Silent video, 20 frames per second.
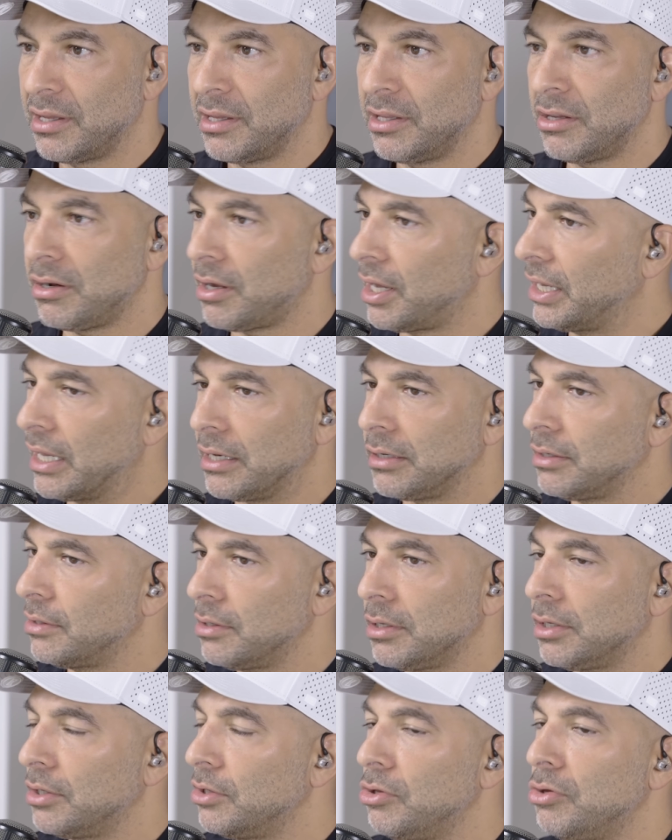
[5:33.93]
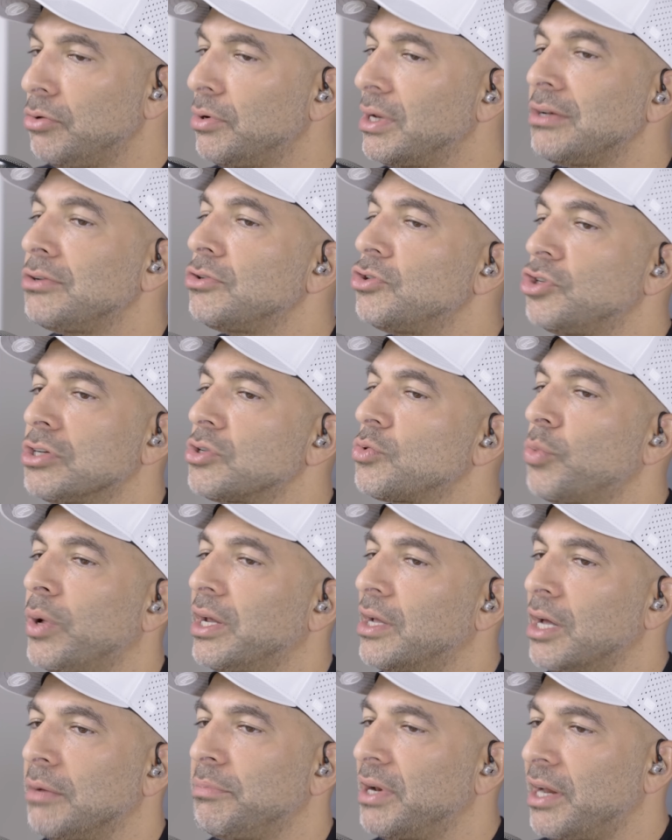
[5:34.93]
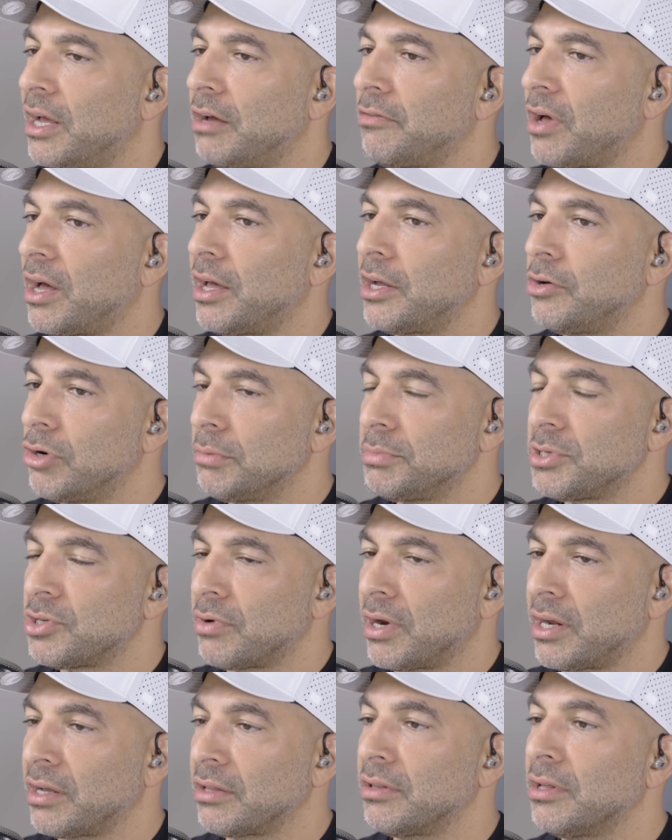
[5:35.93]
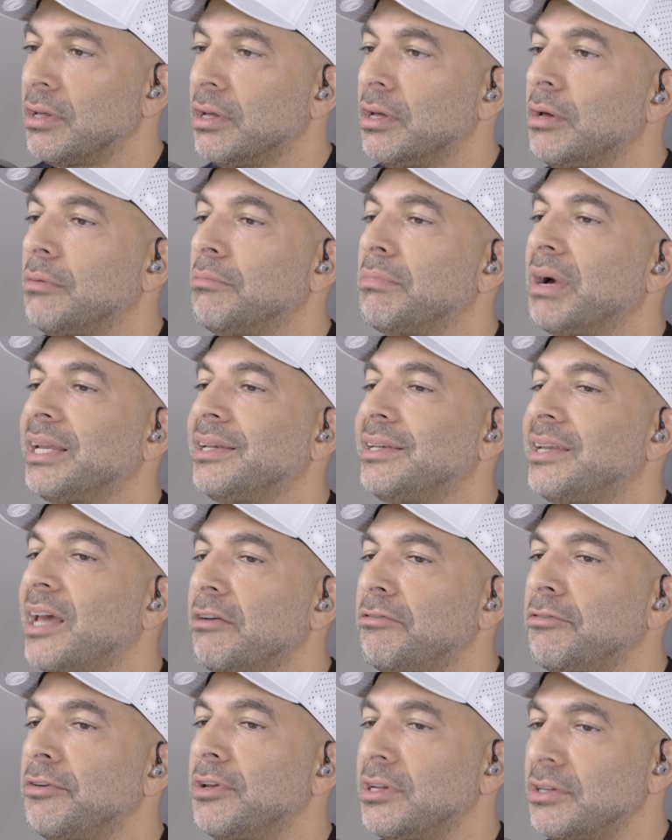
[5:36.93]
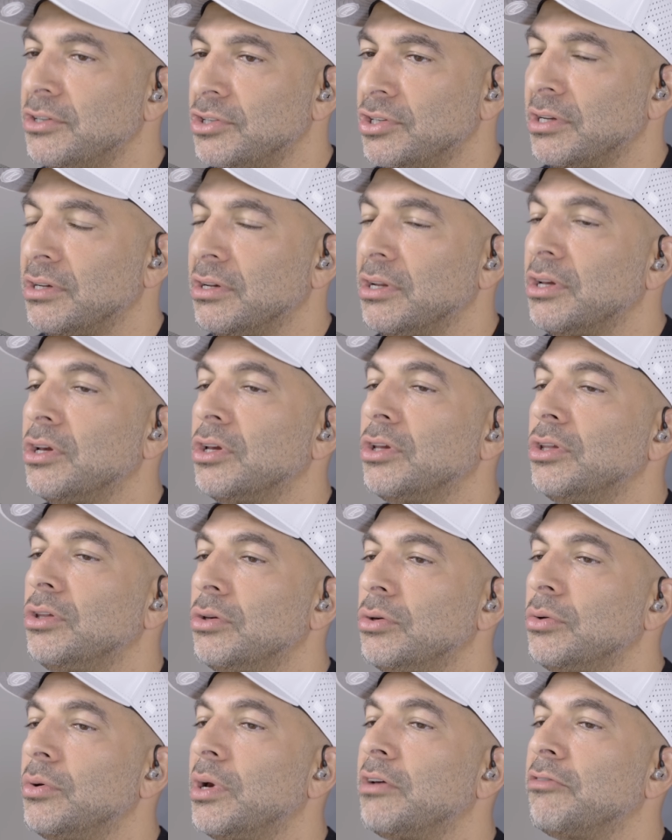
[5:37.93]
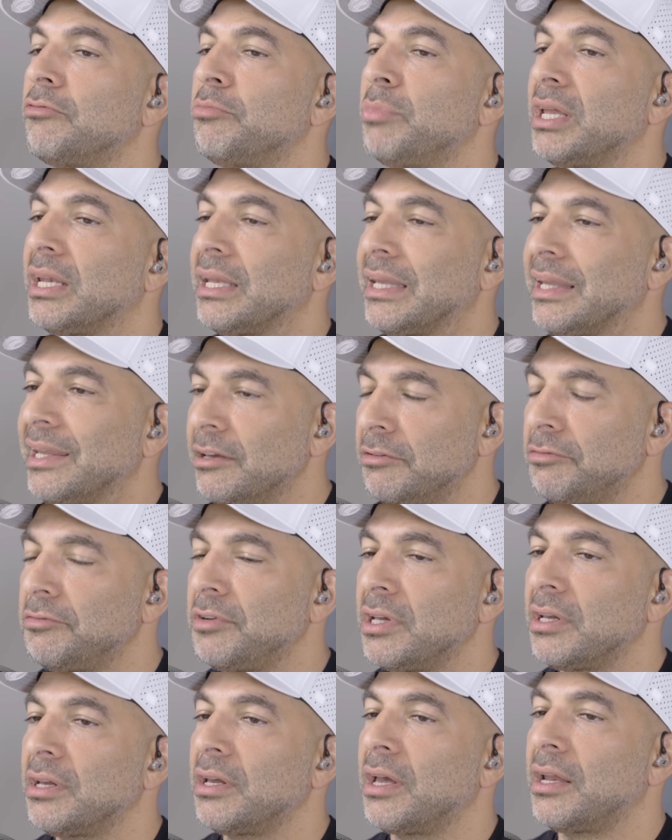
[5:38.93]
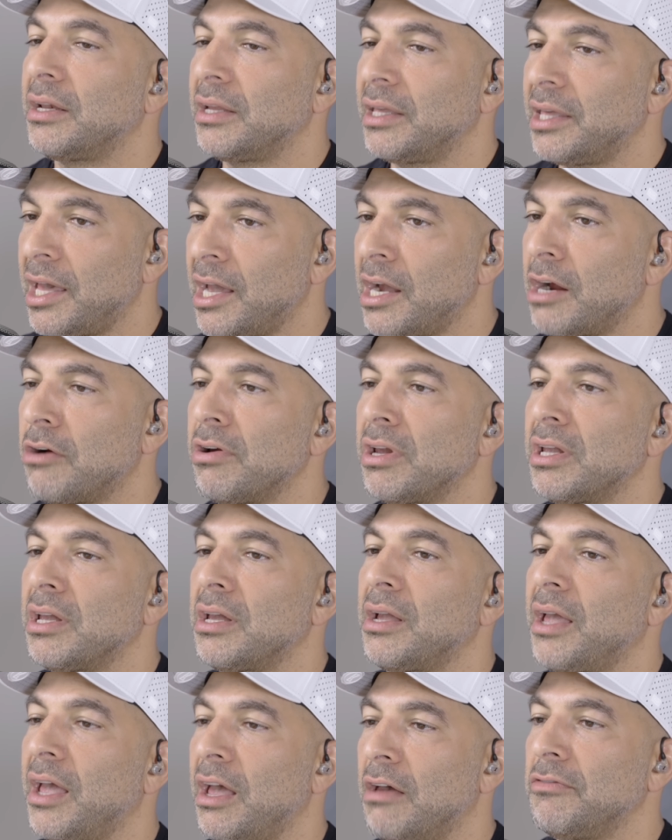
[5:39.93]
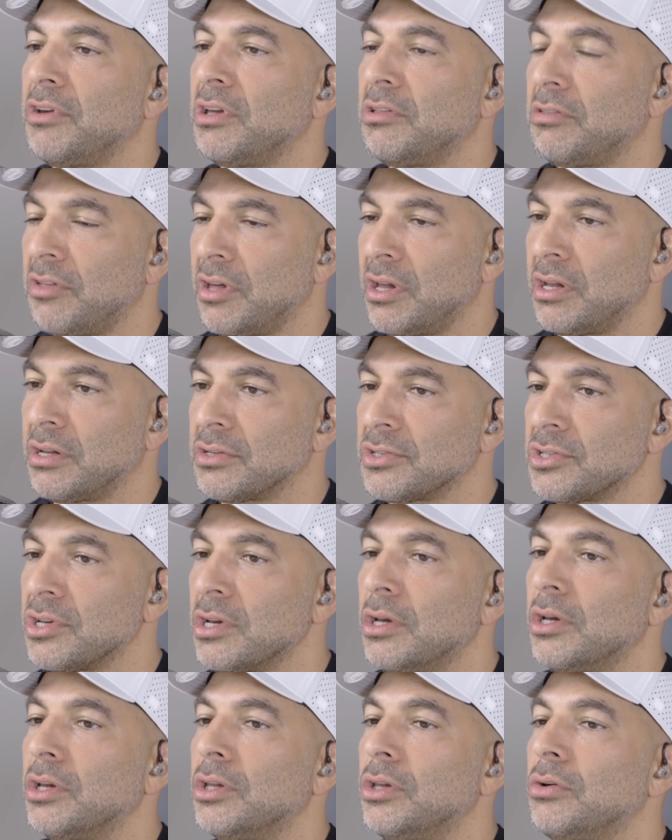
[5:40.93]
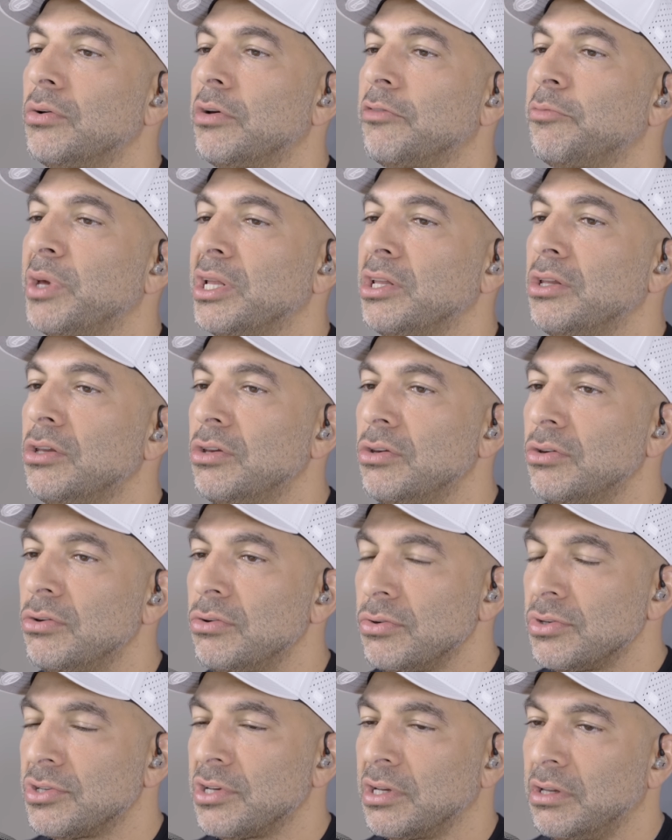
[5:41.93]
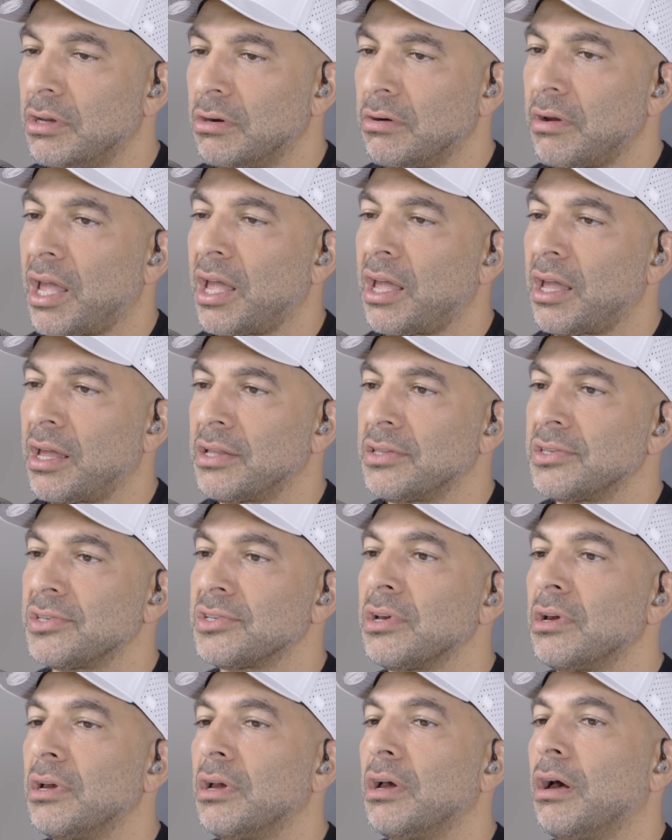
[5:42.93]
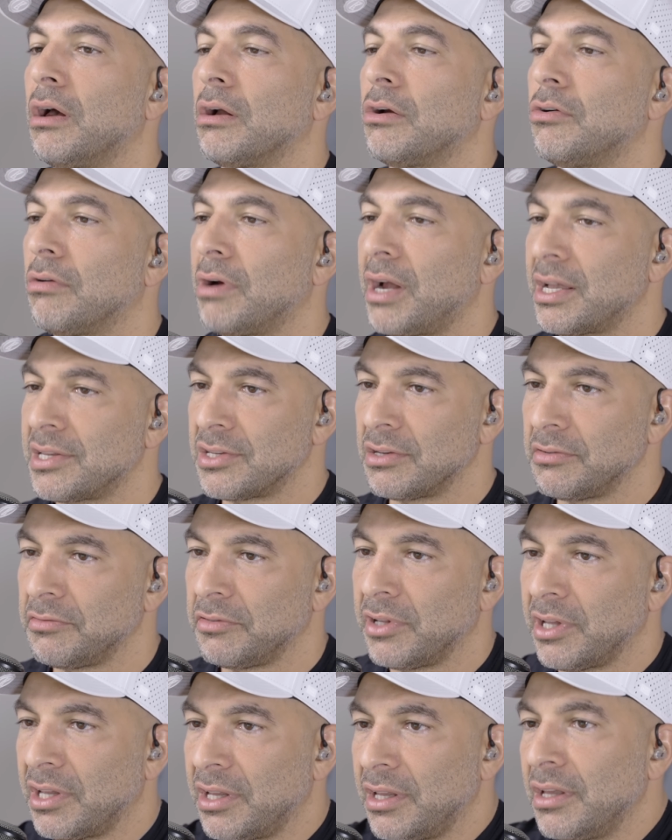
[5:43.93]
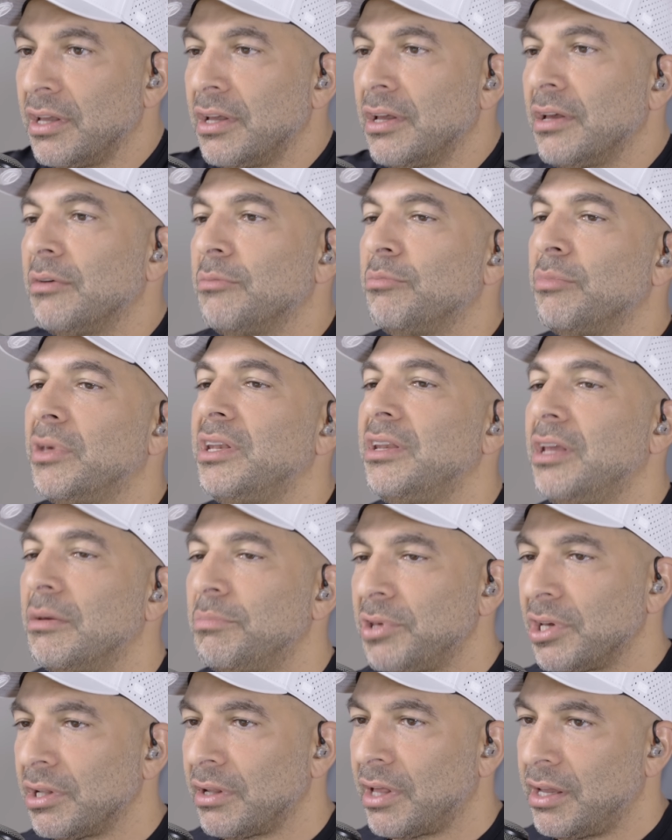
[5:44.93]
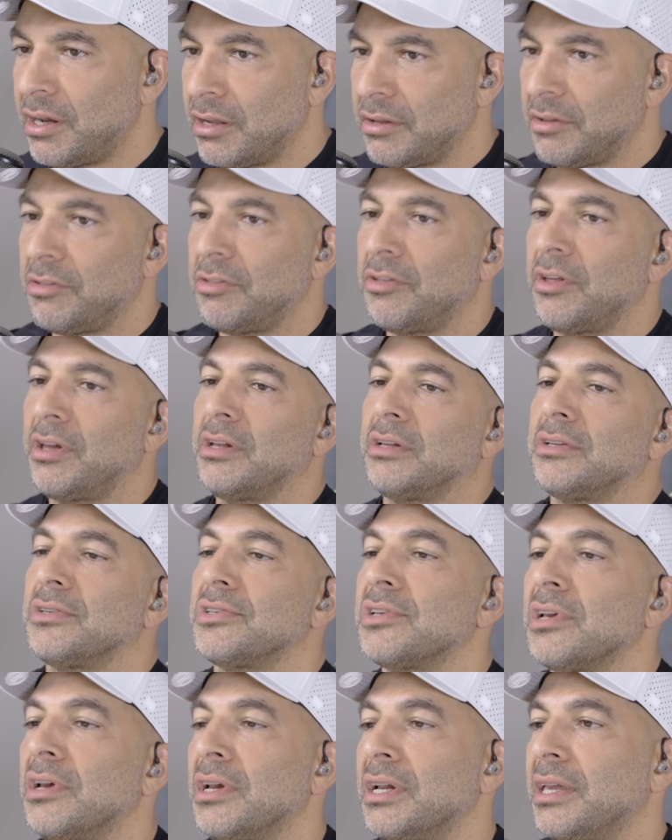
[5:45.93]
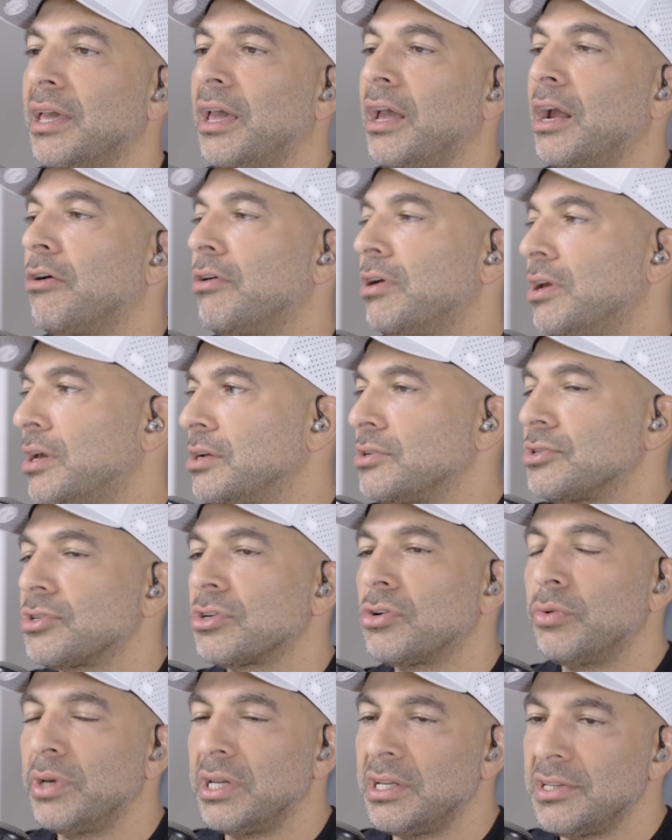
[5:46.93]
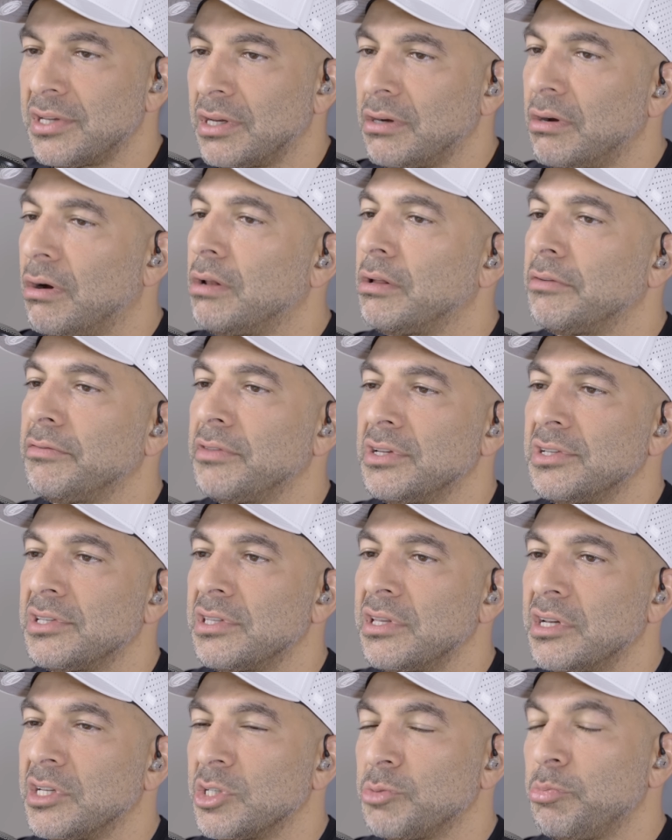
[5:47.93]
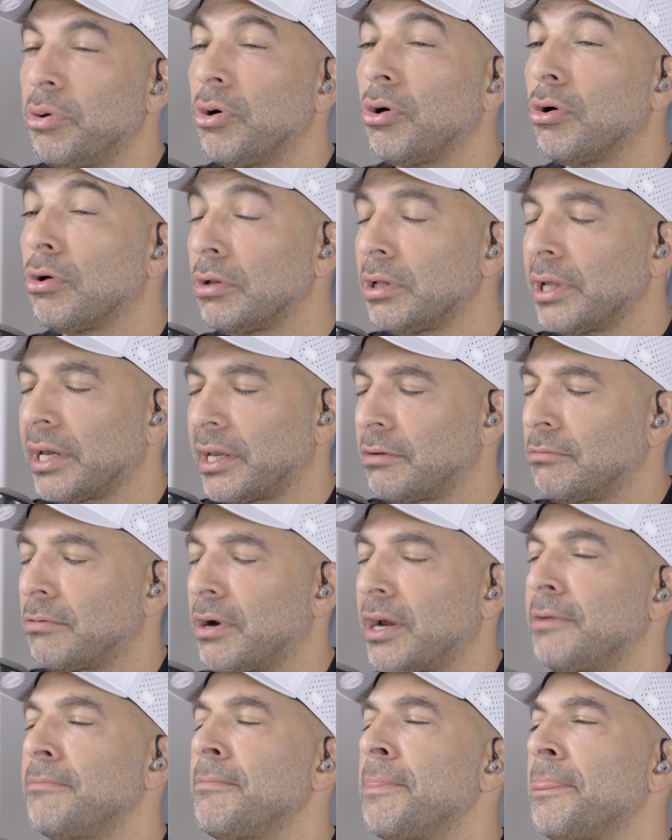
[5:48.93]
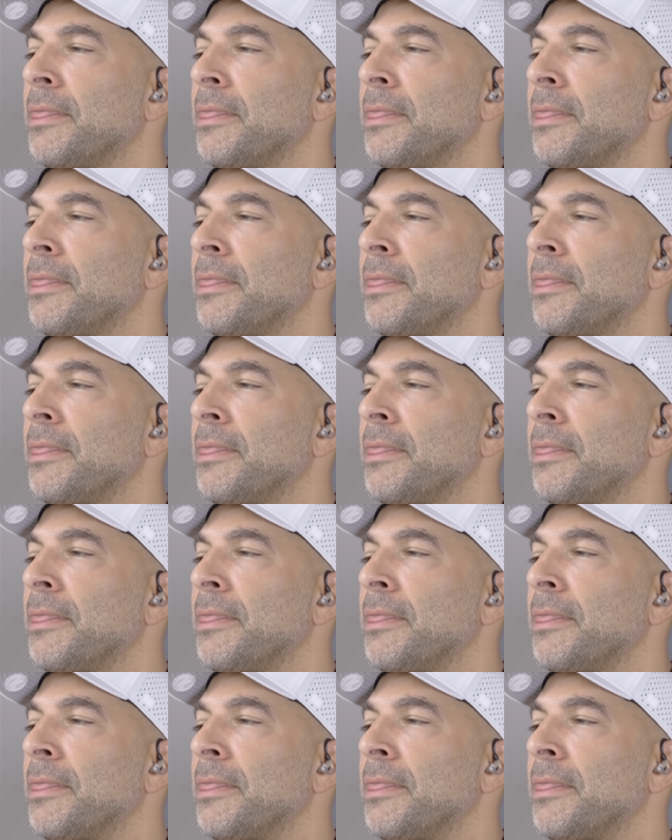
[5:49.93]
You again, you didn't just wake up and have high grip strength by definition, you have been lifting and carrying heavy things. You have been using your hands aggressively, manipulating things, carrying, squeezing, all of these things, pulling, right?